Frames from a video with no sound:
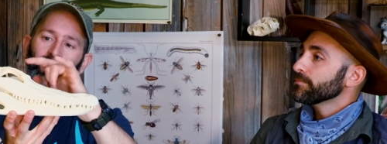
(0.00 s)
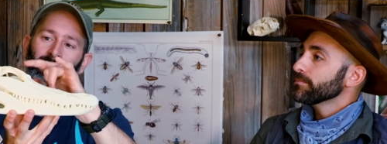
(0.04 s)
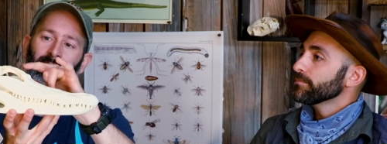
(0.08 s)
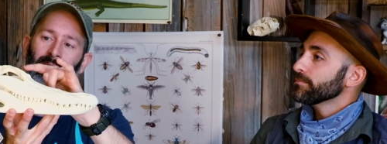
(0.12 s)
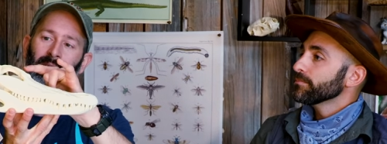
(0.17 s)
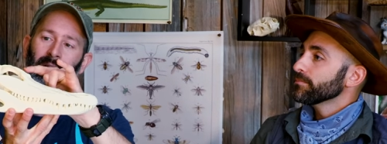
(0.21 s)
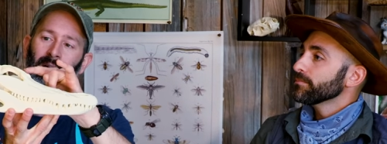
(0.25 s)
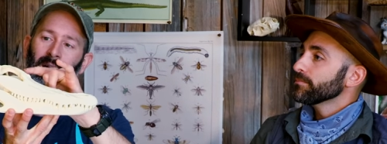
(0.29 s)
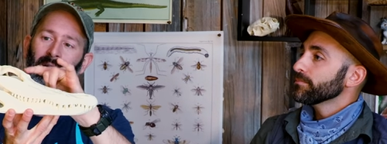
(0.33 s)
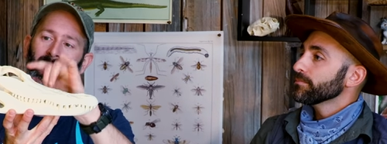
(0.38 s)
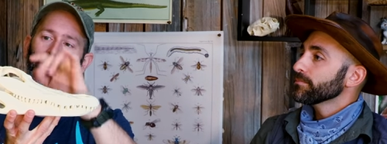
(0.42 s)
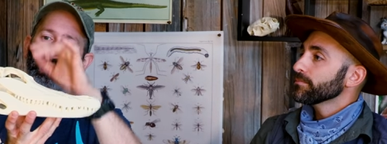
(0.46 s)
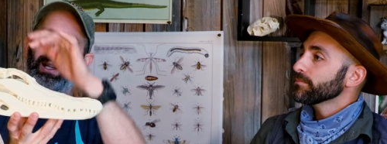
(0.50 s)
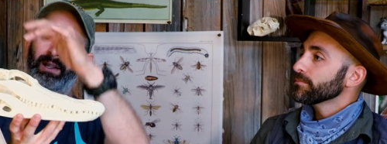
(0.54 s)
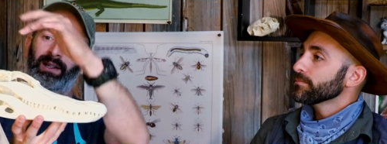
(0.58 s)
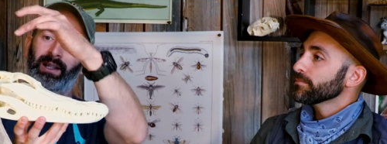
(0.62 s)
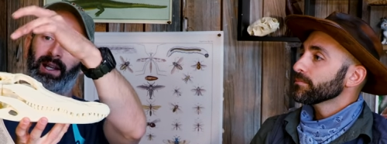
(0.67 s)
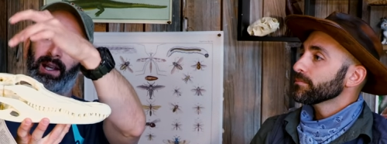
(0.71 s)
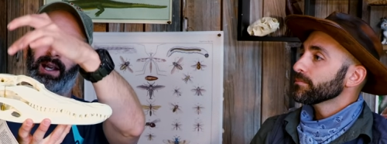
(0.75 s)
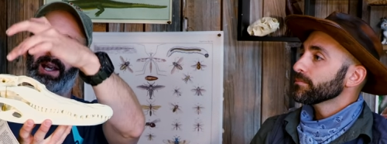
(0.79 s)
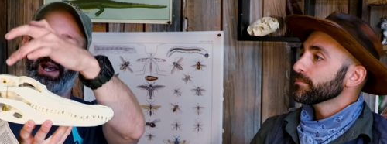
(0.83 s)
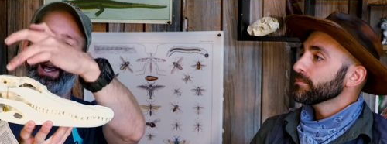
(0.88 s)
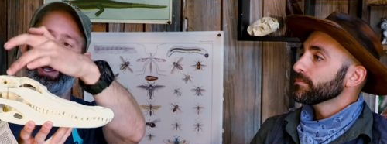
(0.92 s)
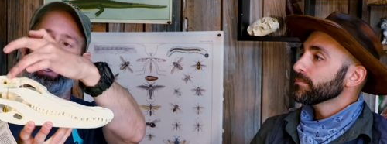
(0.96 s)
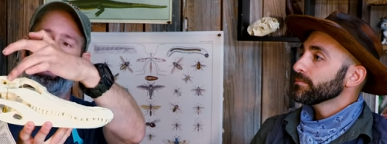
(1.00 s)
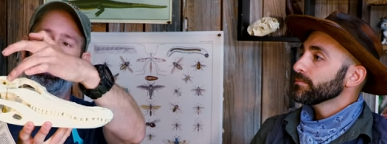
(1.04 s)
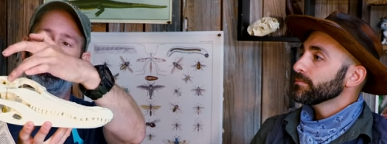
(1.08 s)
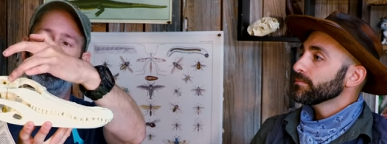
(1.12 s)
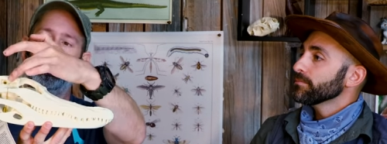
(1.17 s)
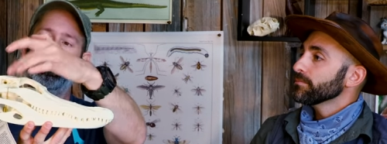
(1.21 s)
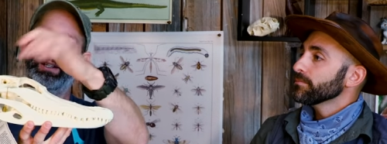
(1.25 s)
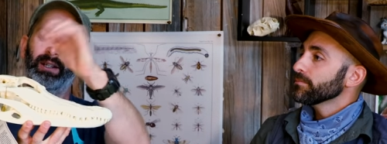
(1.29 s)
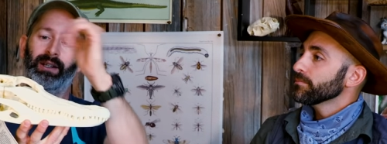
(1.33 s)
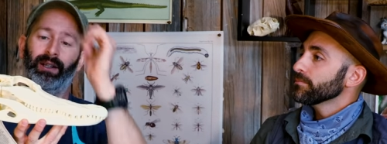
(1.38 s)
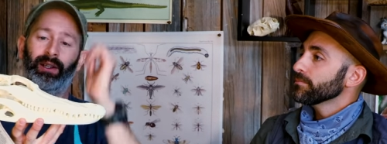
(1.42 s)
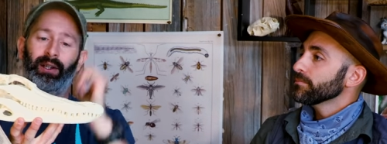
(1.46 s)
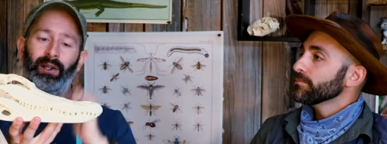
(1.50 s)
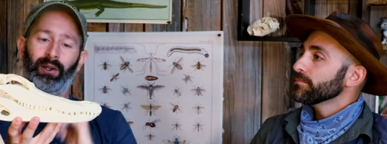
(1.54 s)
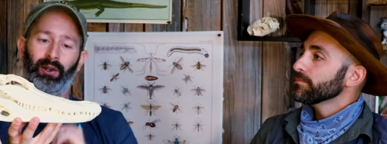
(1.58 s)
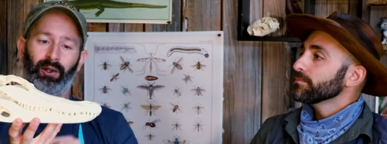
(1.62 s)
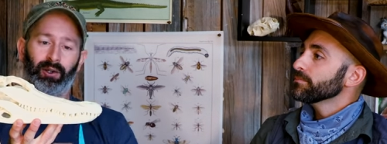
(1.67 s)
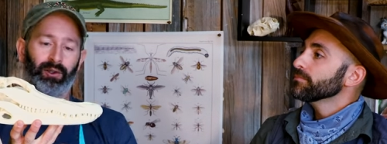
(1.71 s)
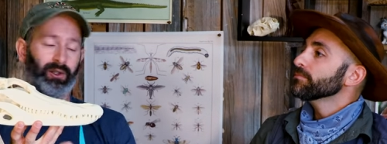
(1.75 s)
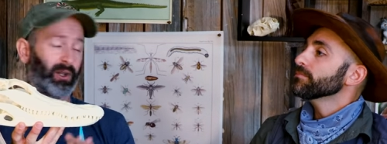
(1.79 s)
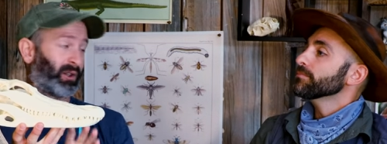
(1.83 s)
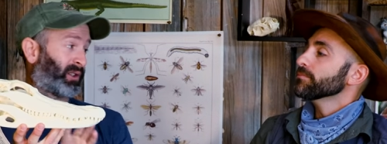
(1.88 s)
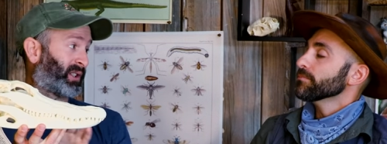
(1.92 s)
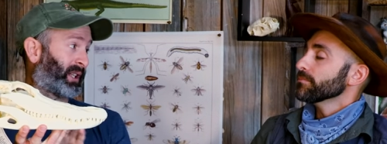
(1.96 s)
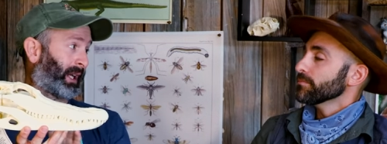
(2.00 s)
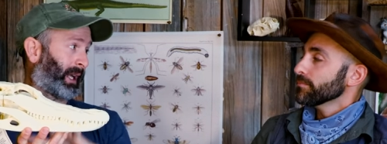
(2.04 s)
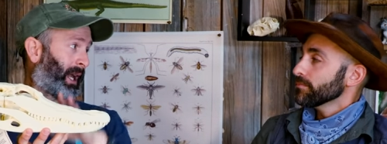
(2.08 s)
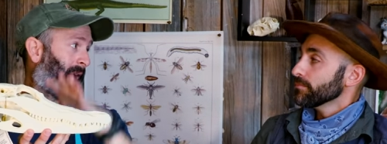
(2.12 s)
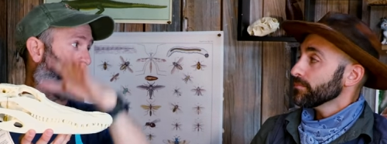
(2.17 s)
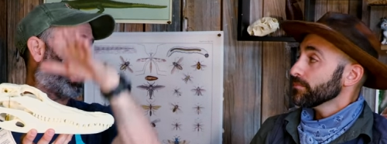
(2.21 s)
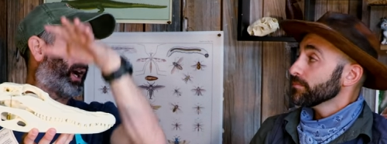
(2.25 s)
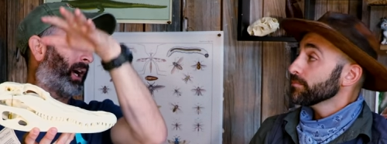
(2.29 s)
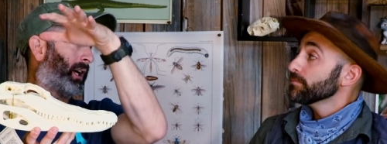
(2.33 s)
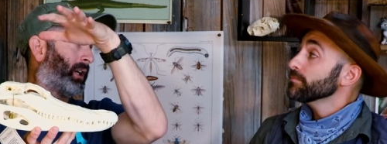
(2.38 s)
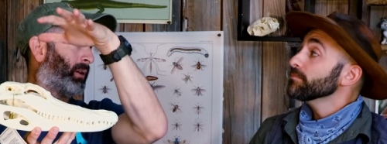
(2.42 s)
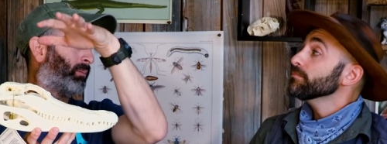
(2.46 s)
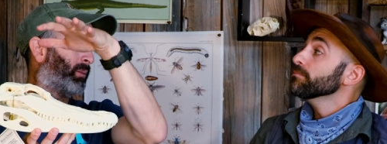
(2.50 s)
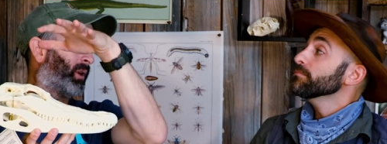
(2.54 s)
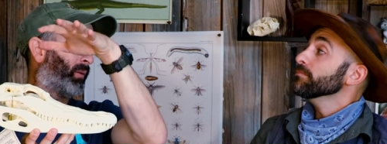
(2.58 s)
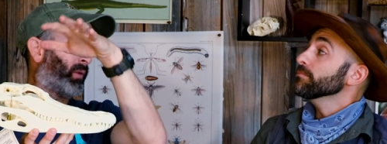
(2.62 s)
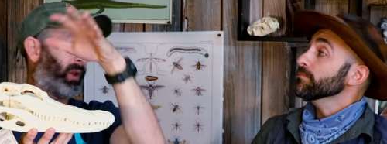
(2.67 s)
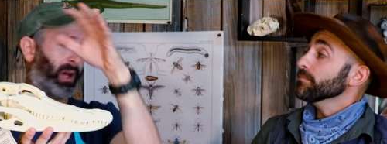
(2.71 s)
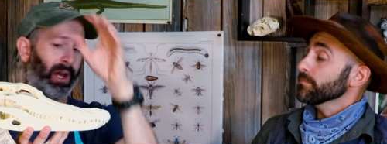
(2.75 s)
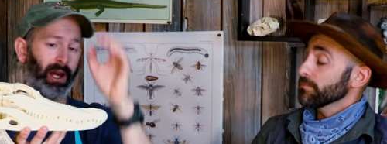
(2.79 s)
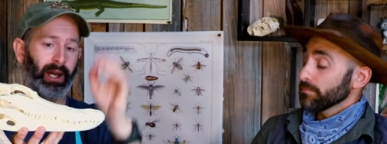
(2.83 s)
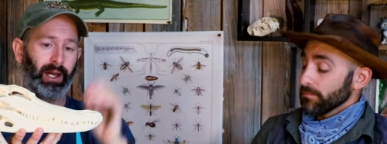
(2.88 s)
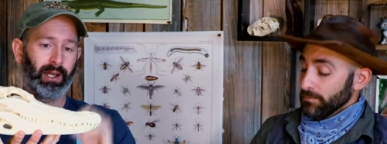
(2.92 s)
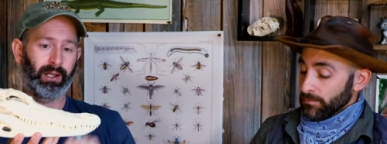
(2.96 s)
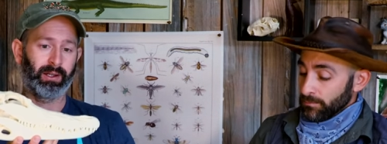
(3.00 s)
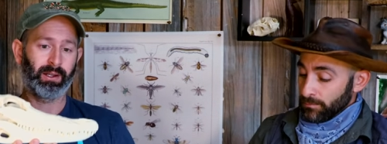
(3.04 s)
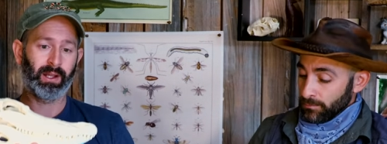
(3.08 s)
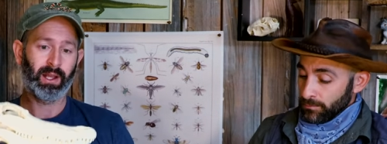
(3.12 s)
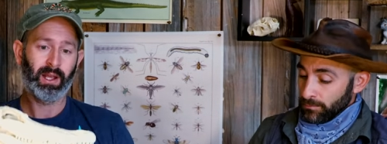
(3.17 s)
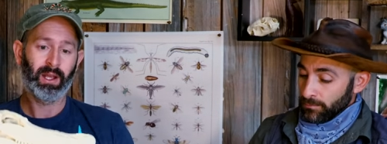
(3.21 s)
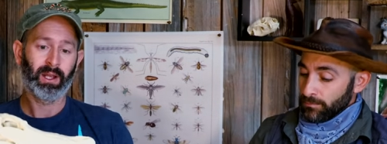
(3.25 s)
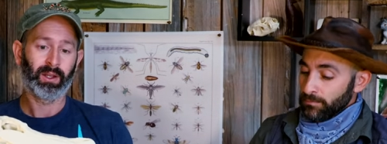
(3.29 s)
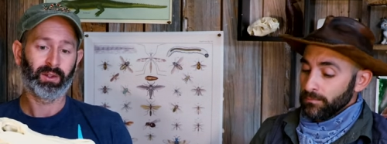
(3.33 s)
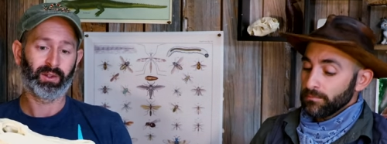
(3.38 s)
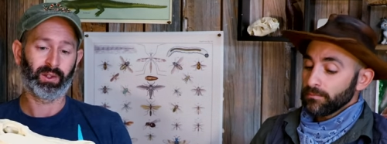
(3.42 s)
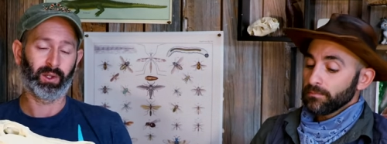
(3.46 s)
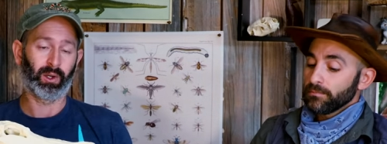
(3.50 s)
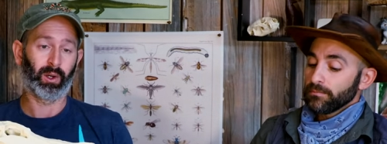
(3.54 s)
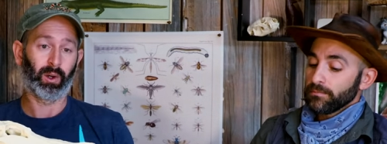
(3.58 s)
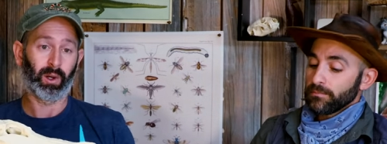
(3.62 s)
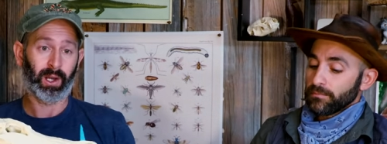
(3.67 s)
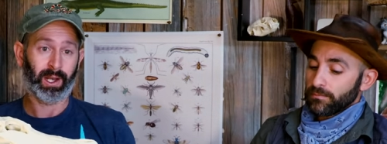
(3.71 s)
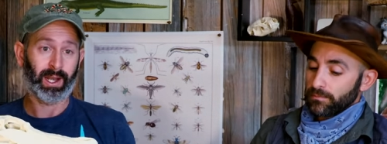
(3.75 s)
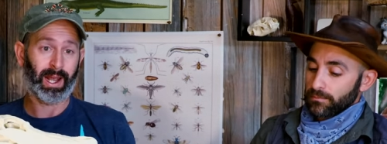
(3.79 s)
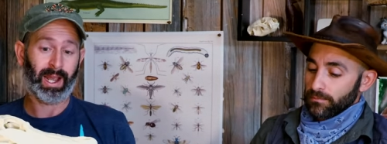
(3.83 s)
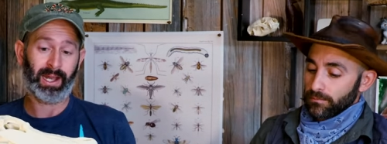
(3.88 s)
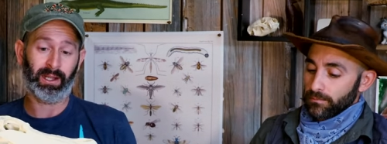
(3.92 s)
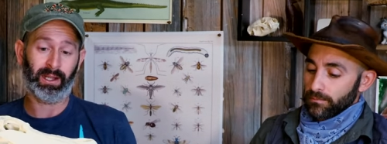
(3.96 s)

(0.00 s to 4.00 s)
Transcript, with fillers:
Speaker 1: the eyes, and the ears are set high above the head. Mm-hmm. So an